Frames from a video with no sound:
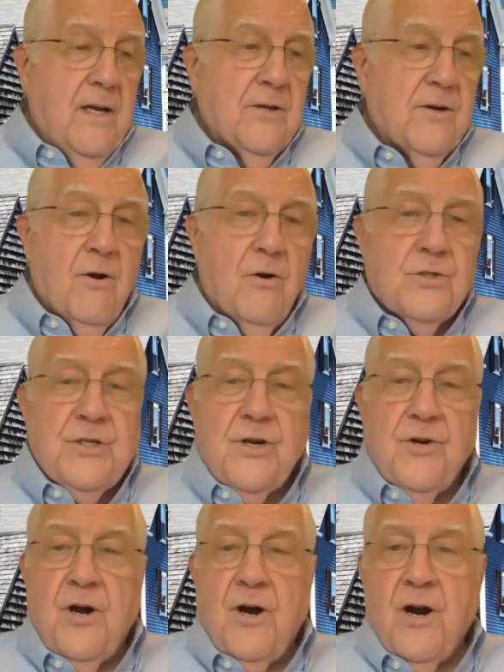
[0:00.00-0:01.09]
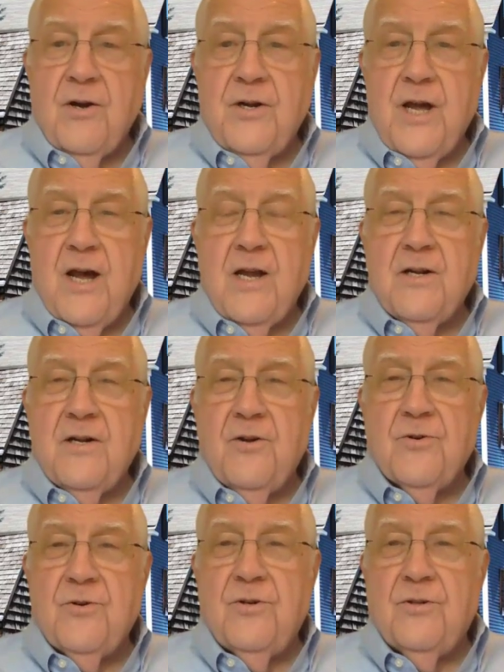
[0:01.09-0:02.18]
There also are
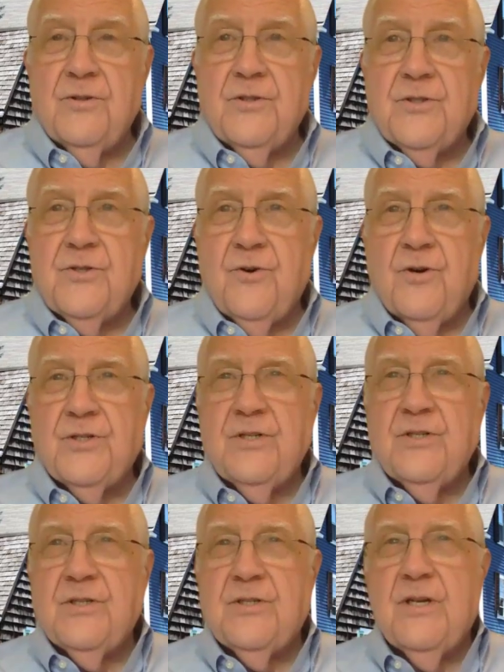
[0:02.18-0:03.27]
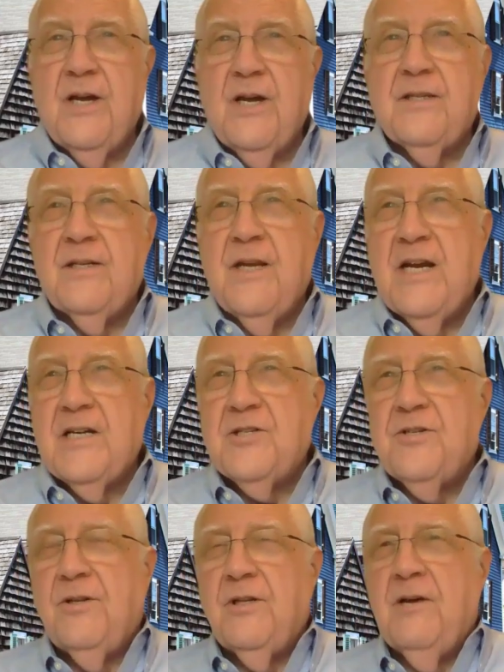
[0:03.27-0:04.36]
non-local sources at the
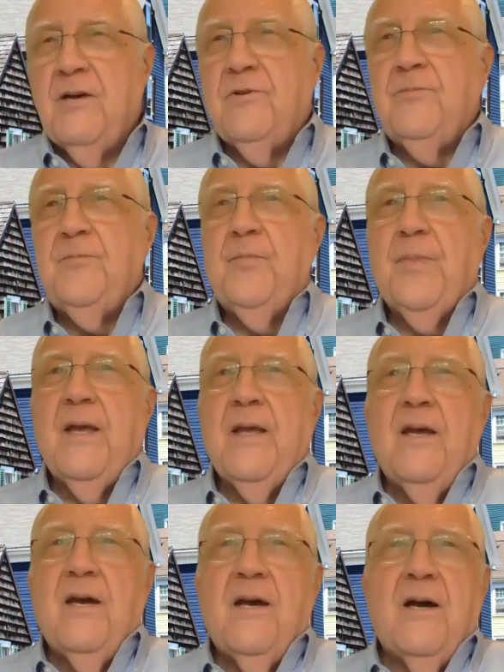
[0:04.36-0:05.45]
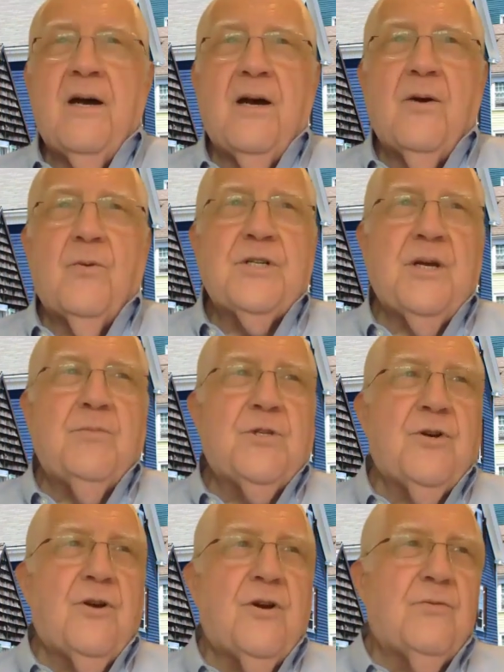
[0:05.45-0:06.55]
national level, Uh, which I'm
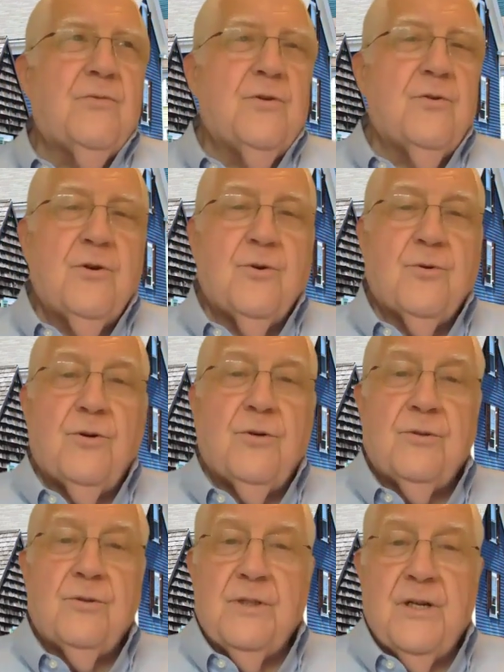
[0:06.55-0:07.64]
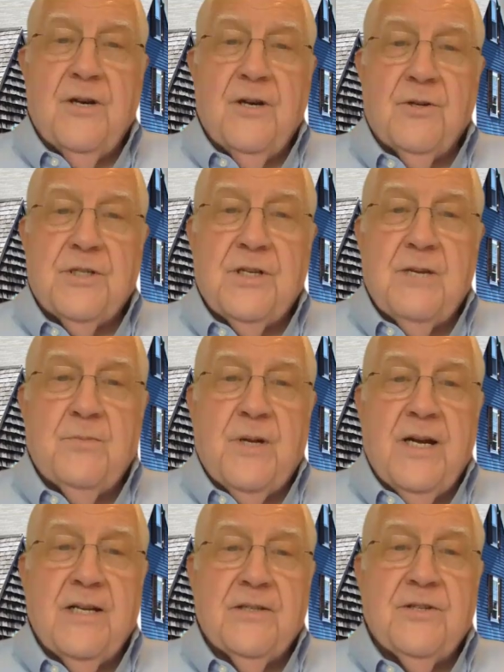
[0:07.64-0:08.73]
sure if you Google, you know, estate
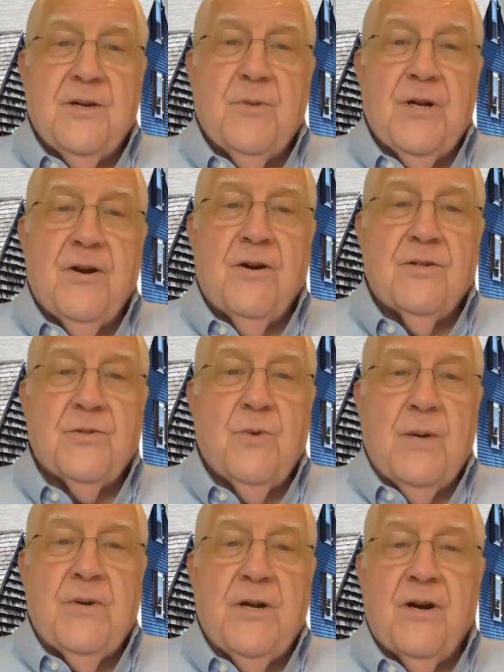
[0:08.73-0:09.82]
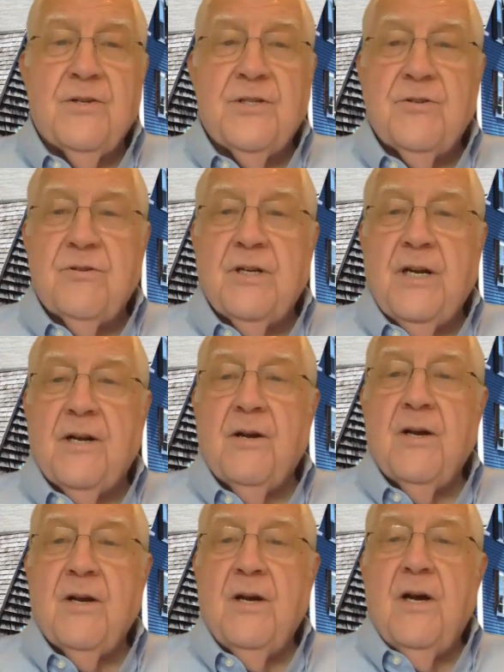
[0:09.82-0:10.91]
planning seminars, webinars, you can get a,
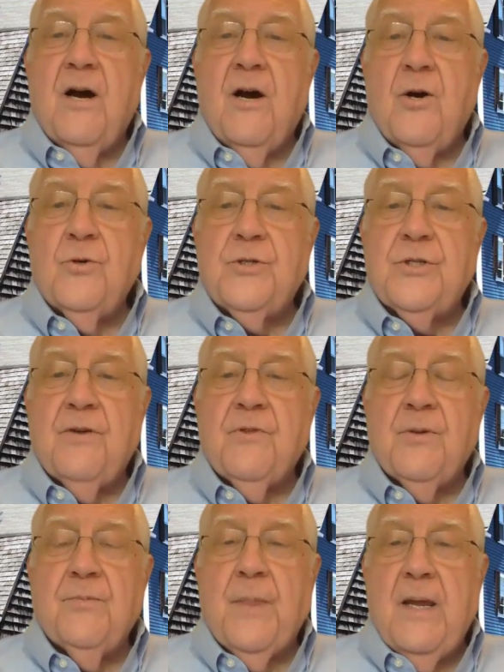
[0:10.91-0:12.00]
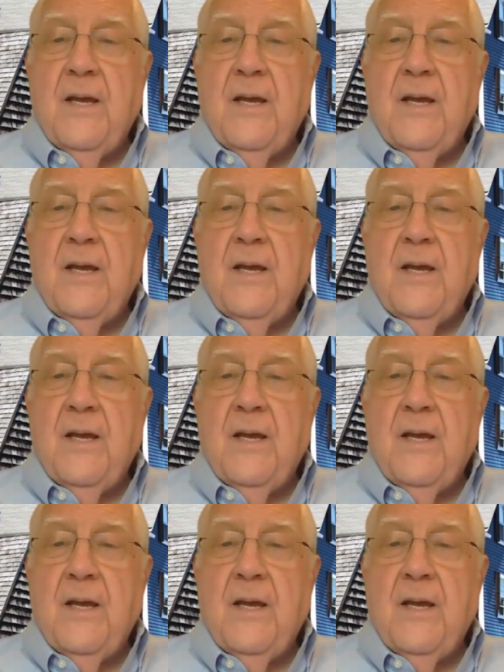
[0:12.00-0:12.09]
a host of them.